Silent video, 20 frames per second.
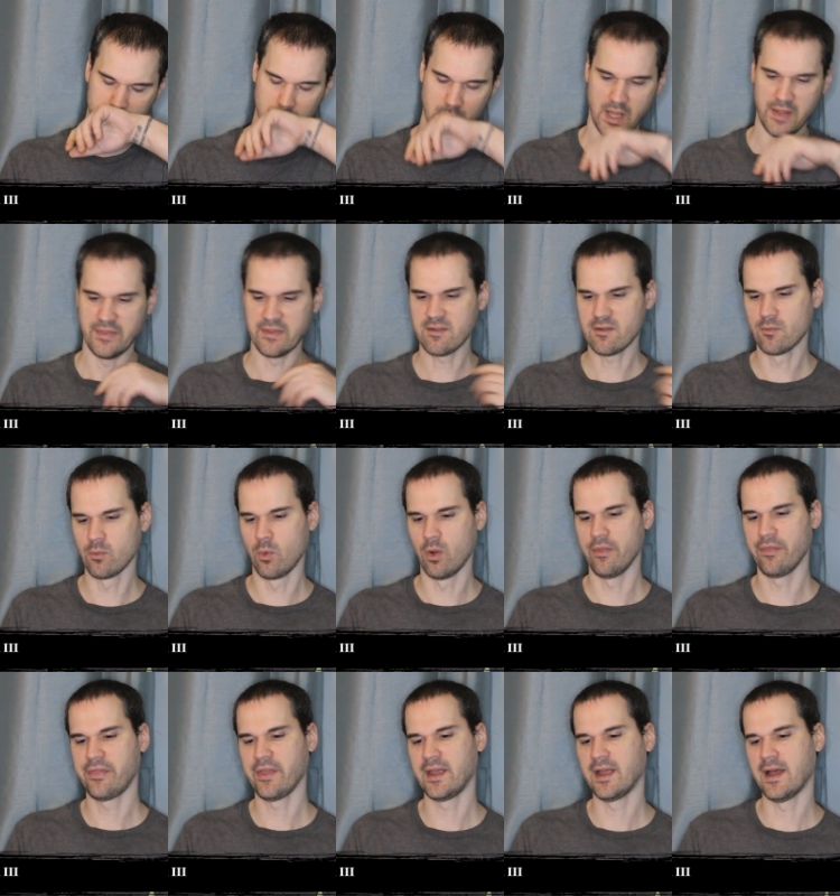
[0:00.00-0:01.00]
And this is
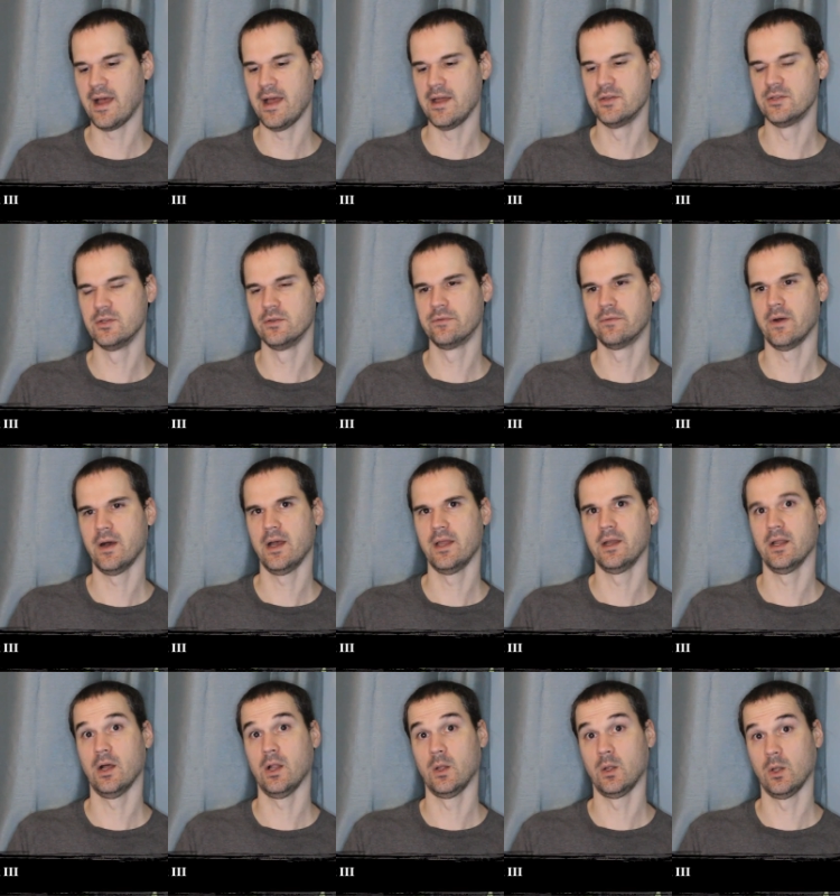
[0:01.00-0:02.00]
one thing I do find
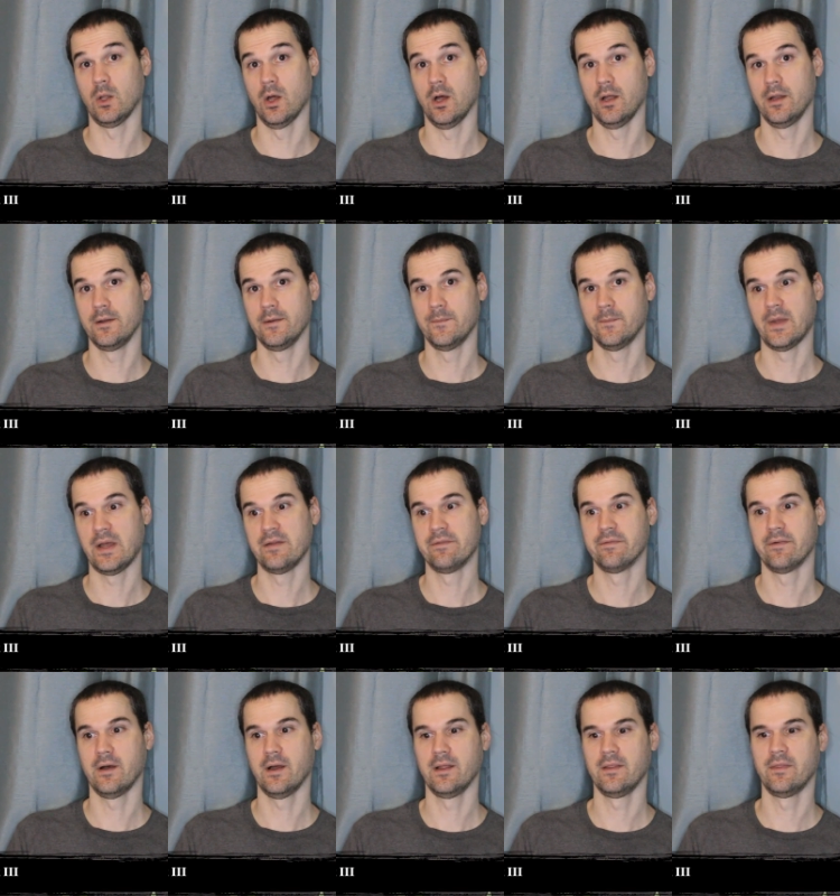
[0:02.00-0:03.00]
a lot. I
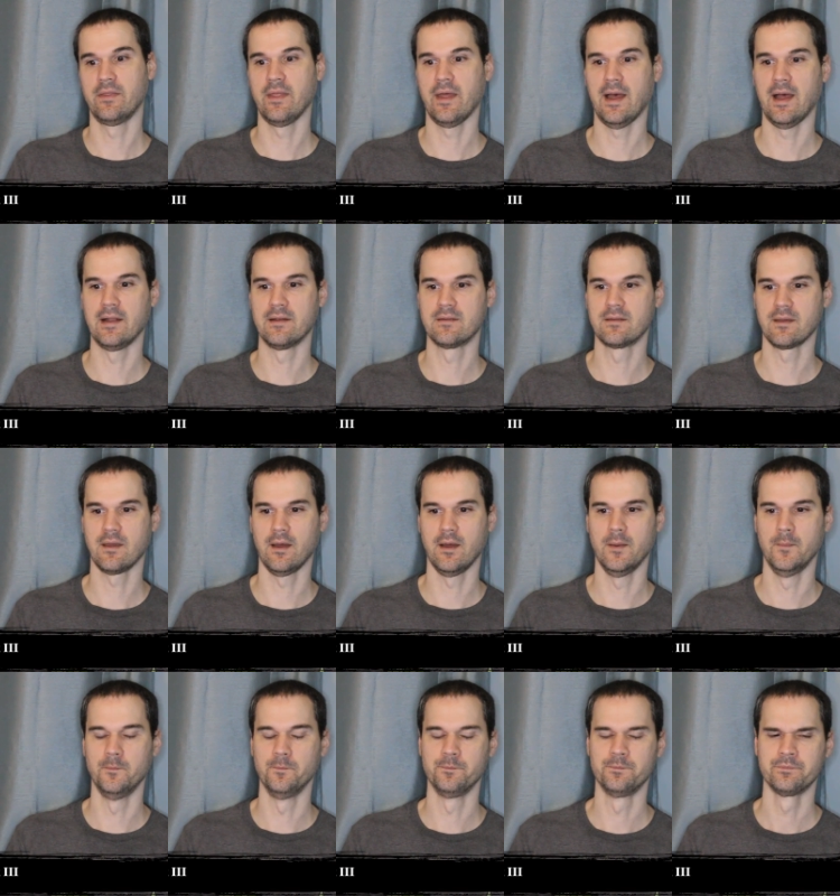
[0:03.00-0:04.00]
find that
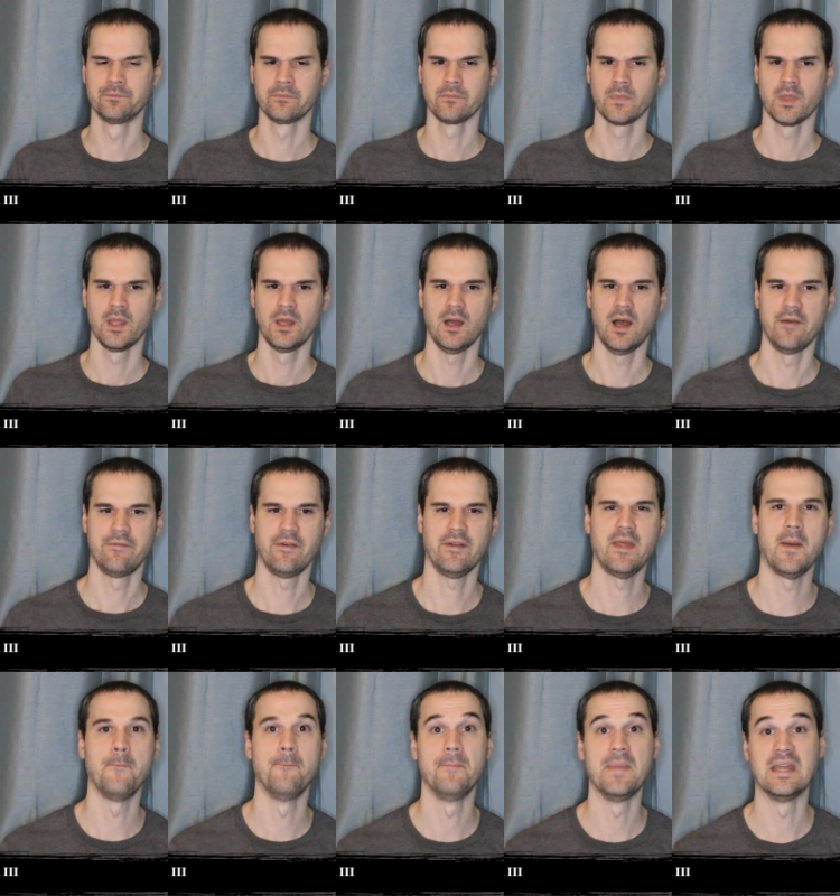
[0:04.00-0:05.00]

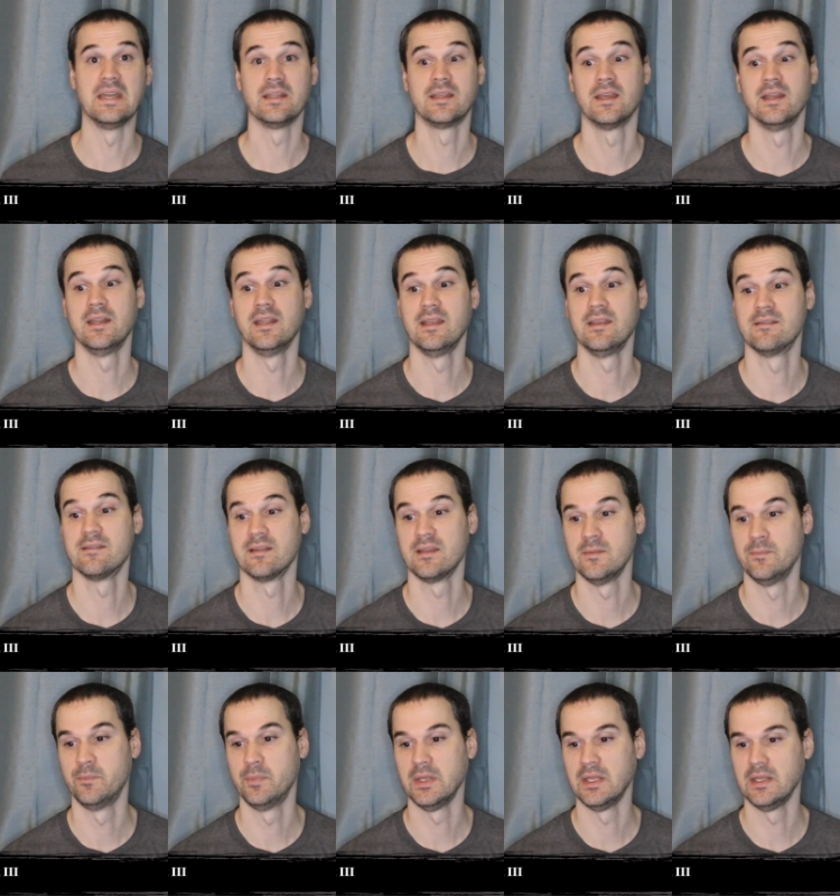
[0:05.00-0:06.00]
mint can easily
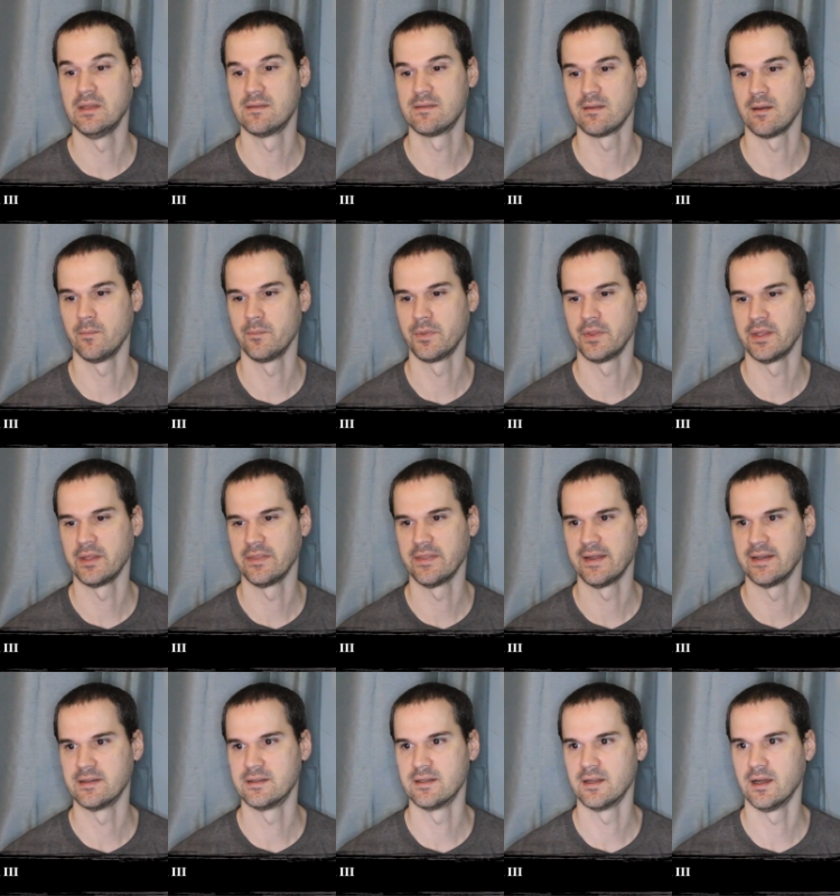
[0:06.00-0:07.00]
be something
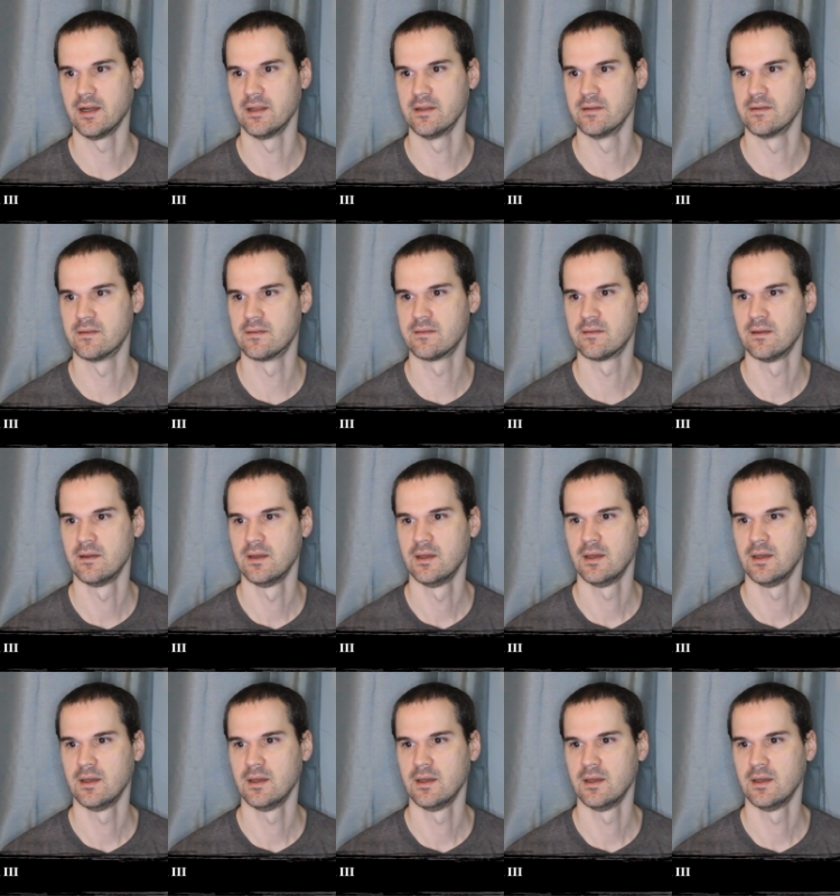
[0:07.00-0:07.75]
that does